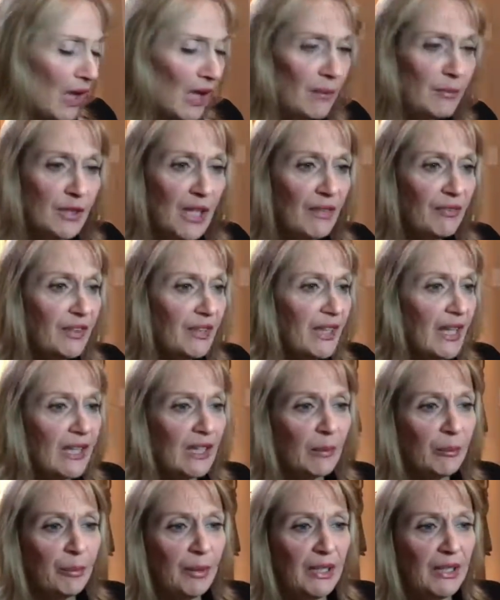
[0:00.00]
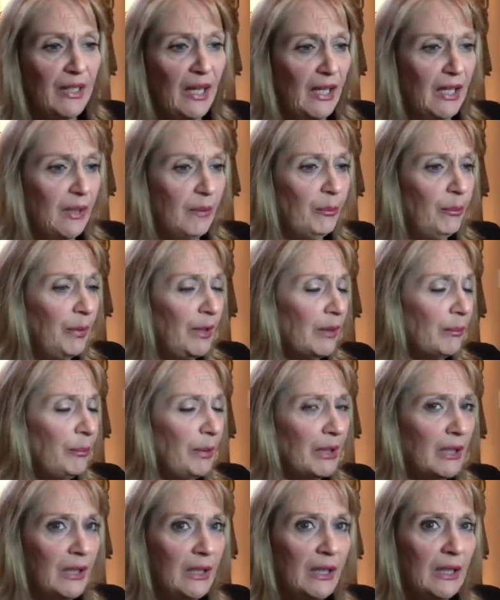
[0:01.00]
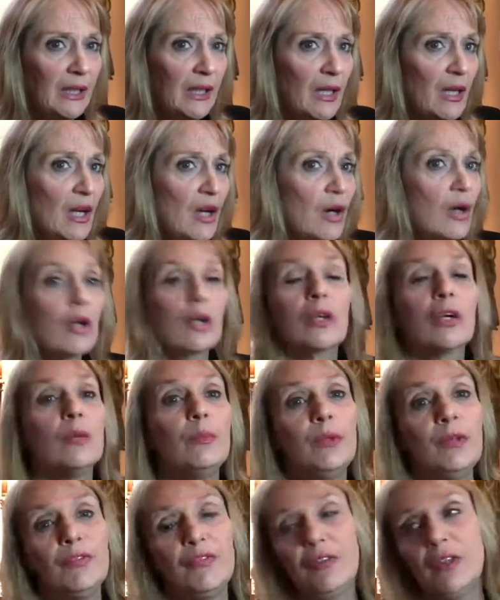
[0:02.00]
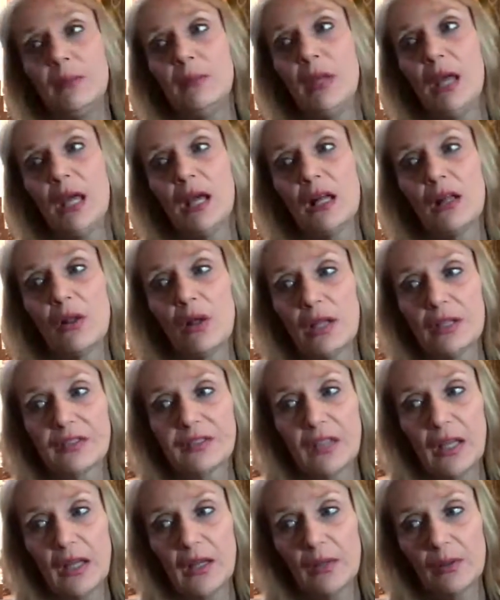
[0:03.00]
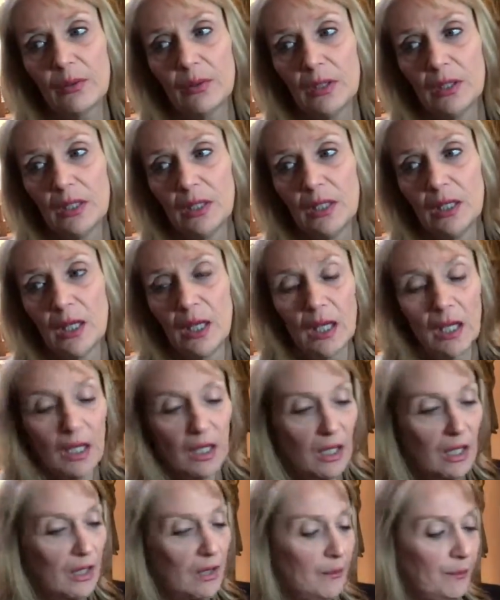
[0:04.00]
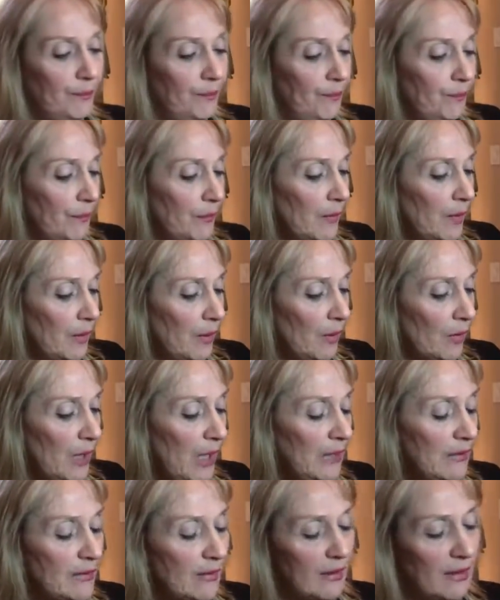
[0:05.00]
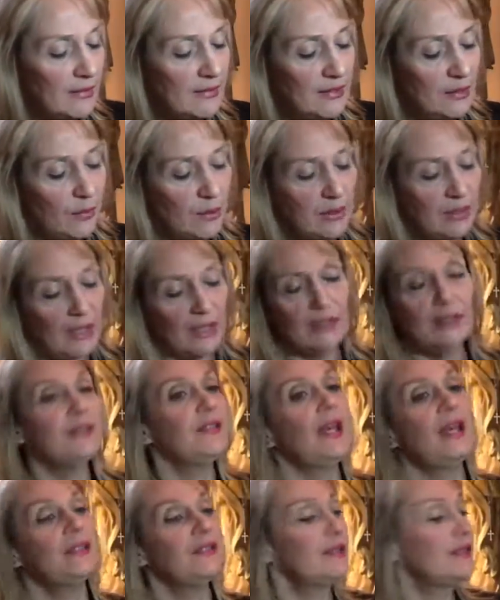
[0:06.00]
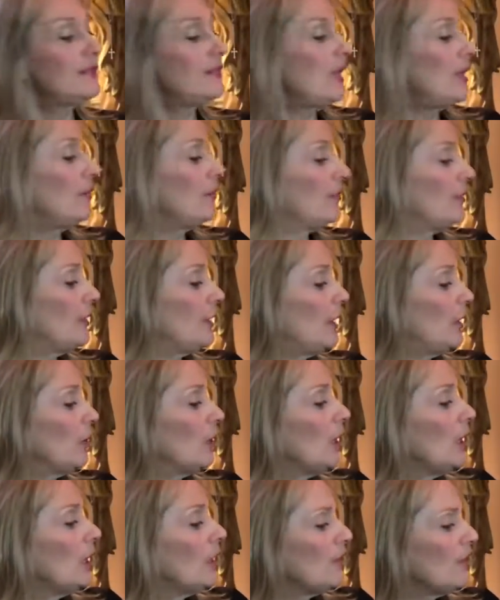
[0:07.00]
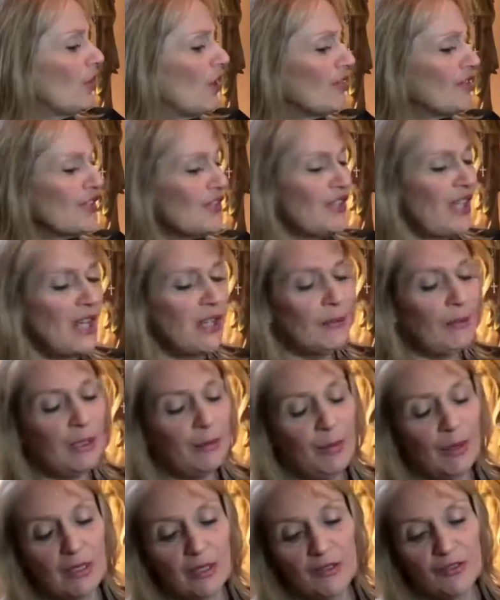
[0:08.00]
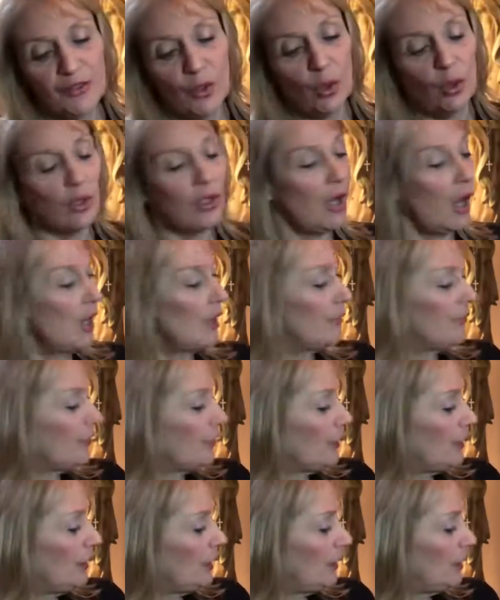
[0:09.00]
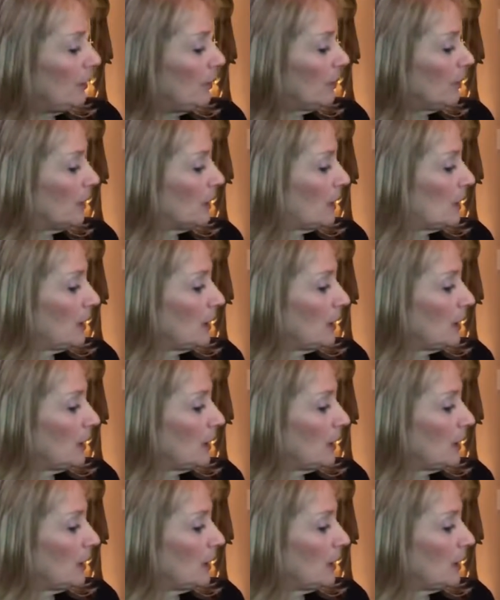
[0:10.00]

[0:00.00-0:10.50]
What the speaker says: I'm definitely getting a B name, Billy, or it could be female also. Okay, so let's see what Nicholas has to say for you. They're also telling me to pick a soul card for you.